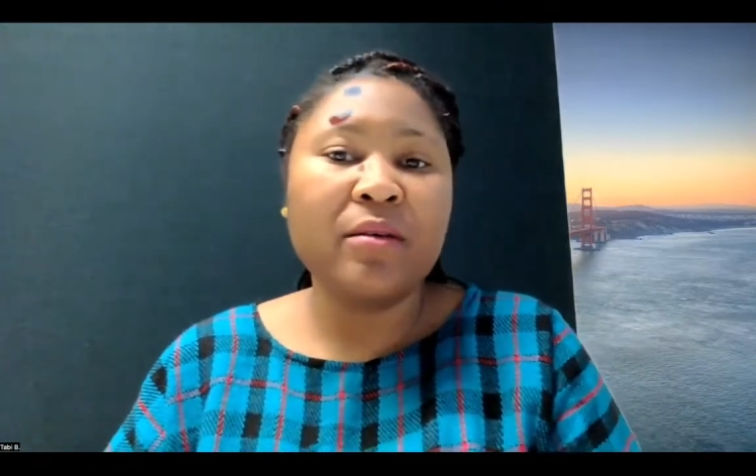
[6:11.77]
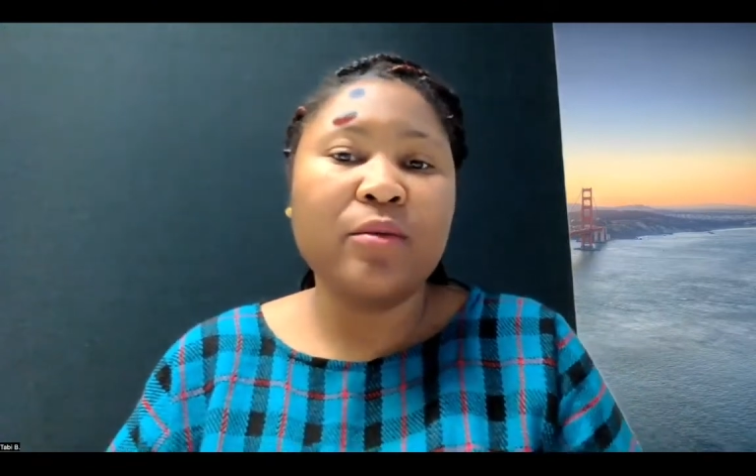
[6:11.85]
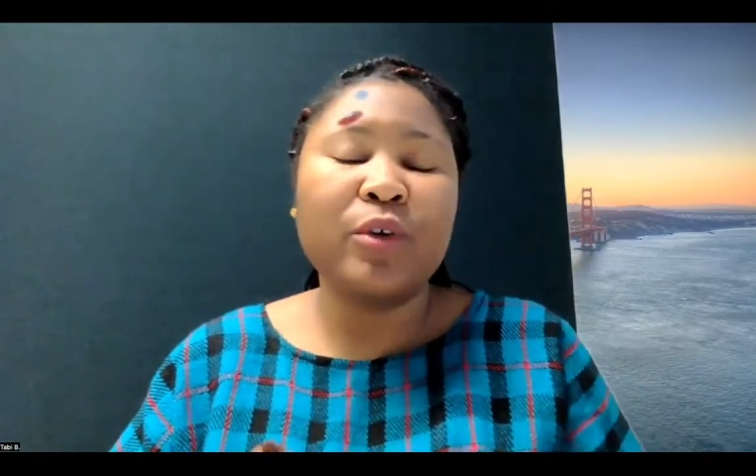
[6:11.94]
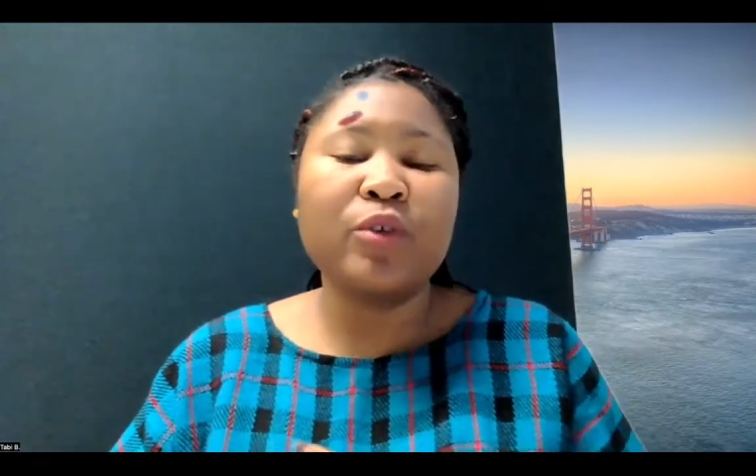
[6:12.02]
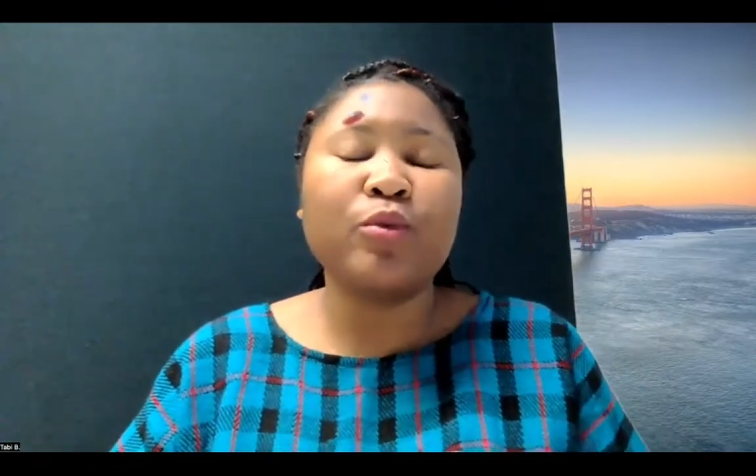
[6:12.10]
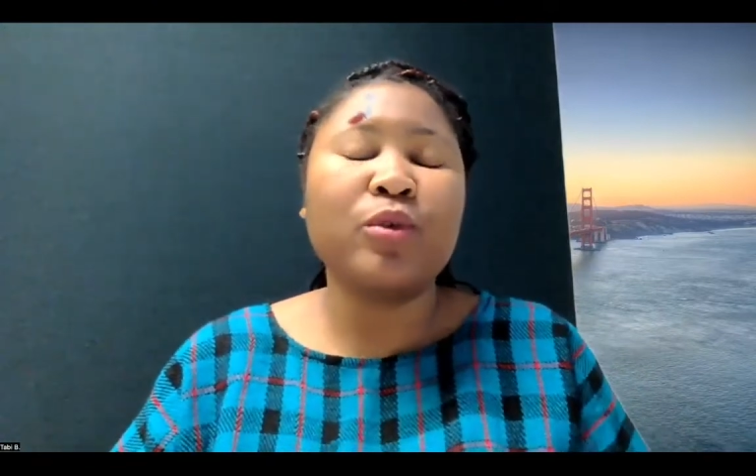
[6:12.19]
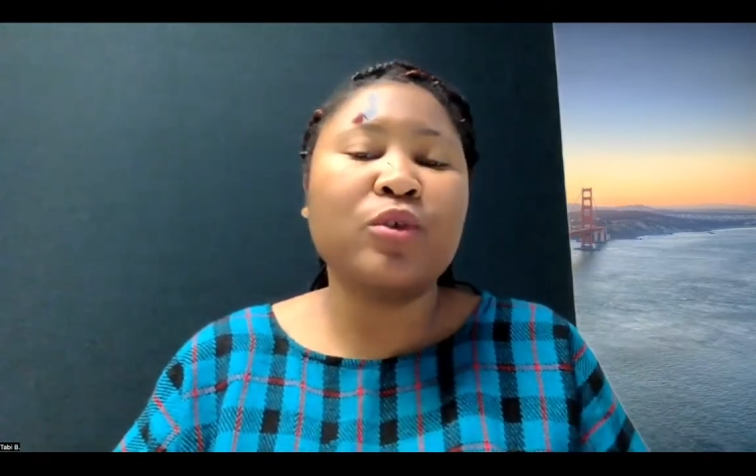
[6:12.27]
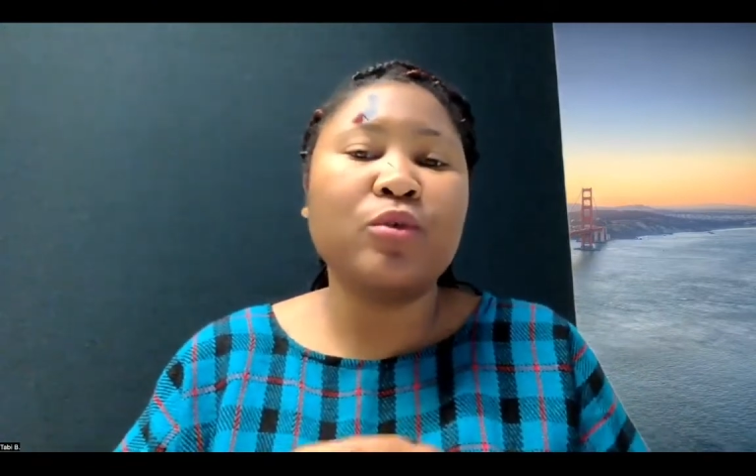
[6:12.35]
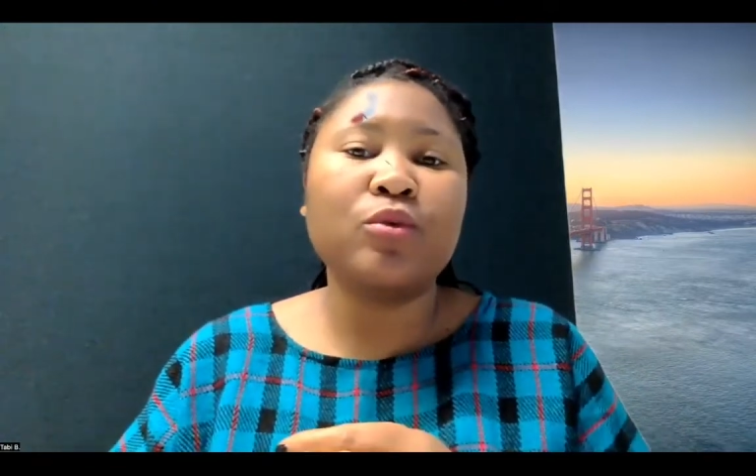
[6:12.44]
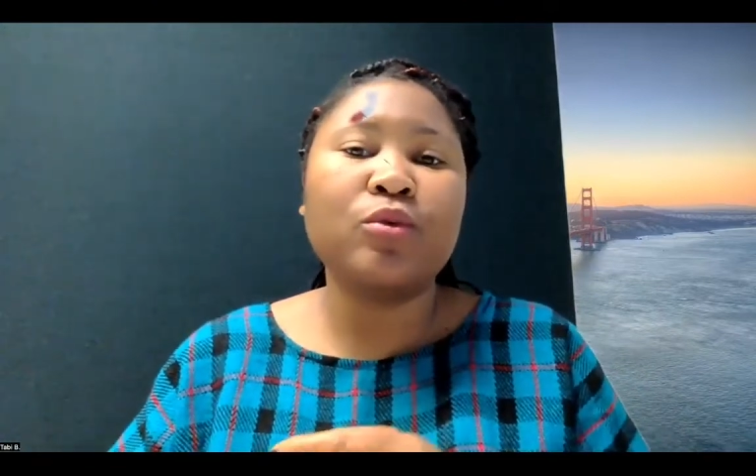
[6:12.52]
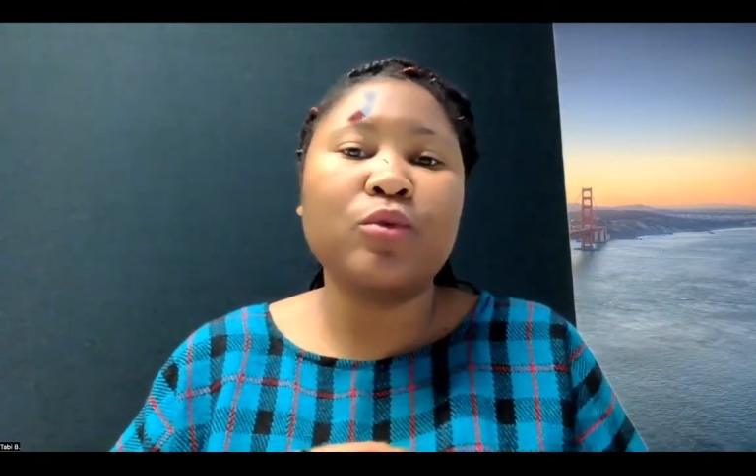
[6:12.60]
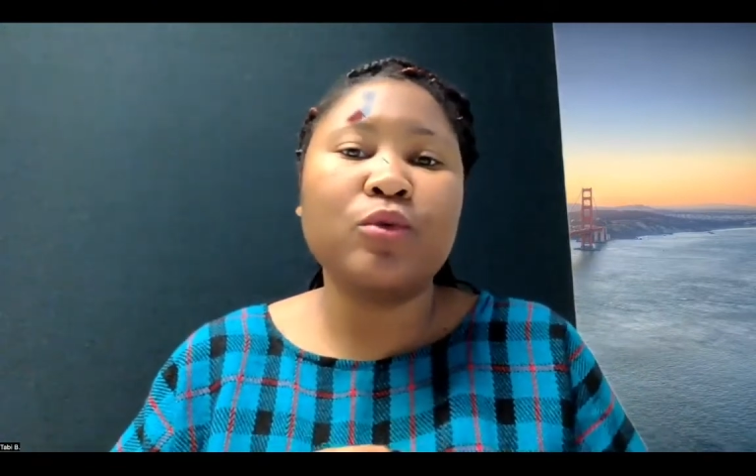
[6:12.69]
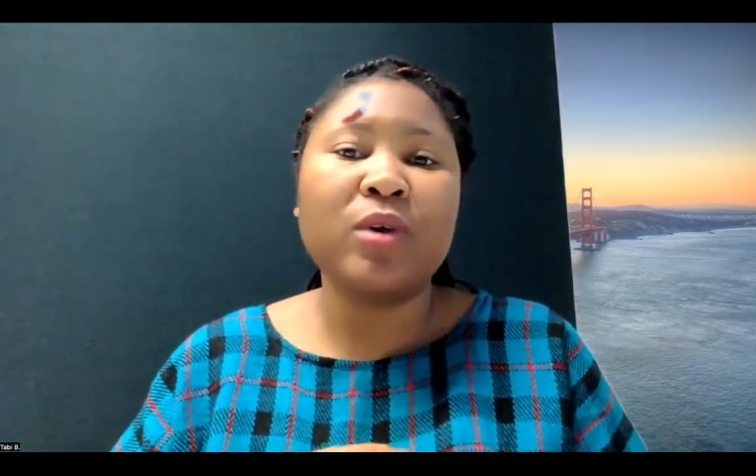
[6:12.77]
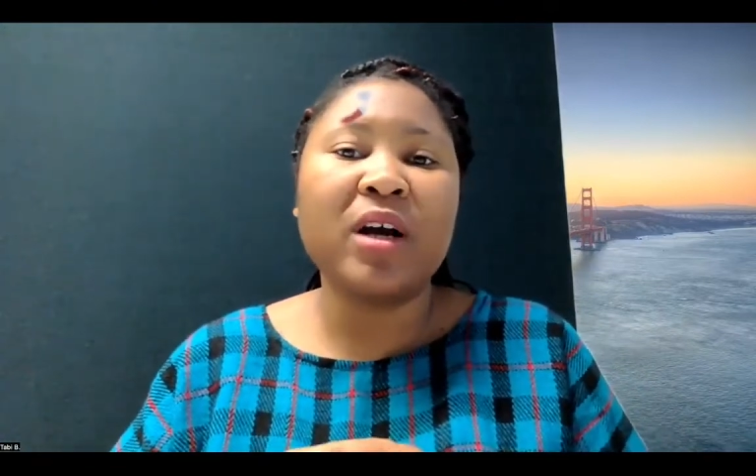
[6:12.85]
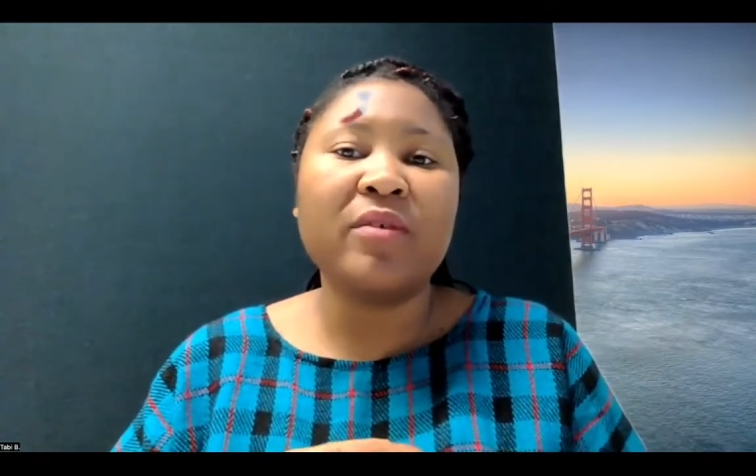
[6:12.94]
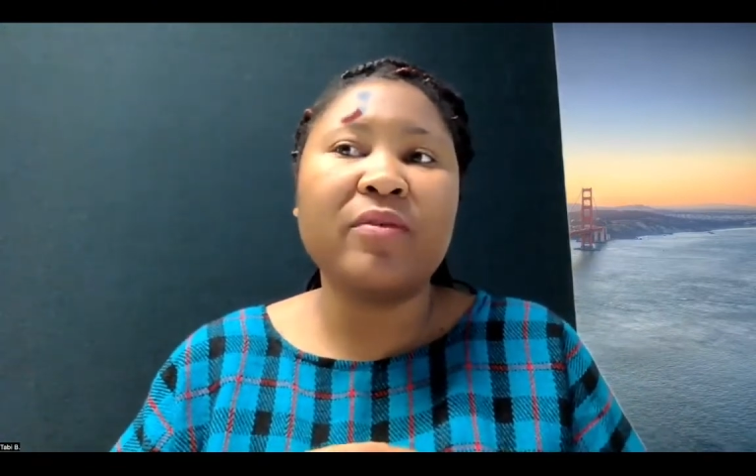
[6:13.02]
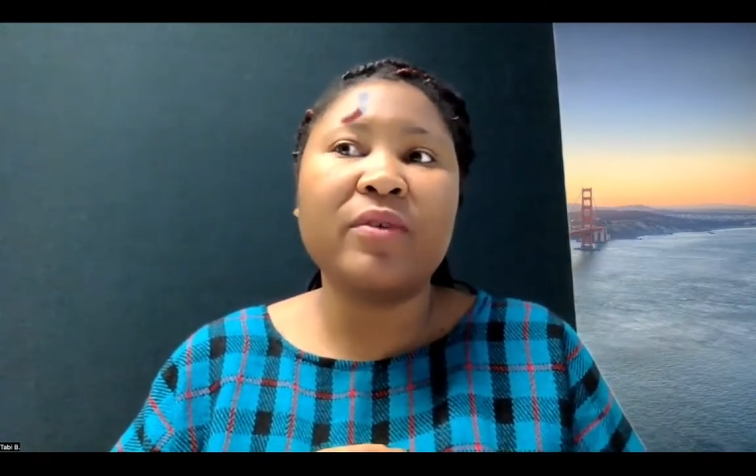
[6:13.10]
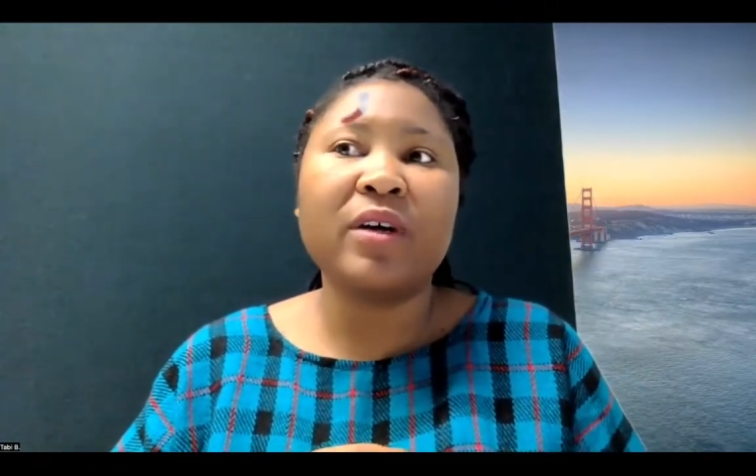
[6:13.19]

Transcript: once you have